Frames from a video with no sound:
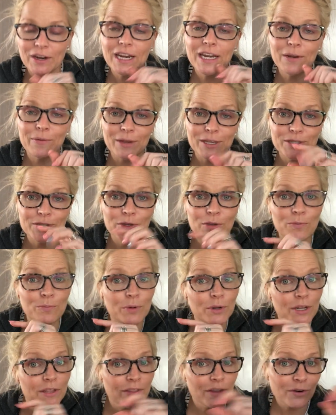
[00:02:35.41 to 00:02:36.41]
Anyway, so you
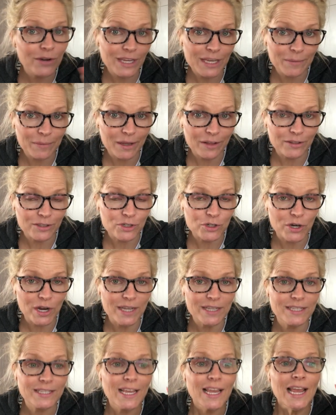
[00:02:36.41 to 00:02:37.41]
put in their email
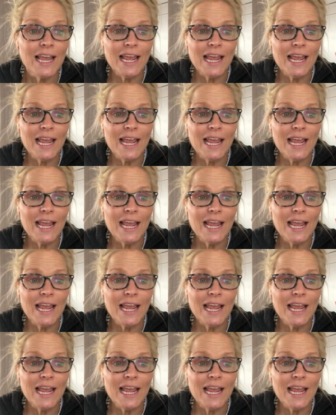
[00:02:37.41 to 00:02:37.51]
address.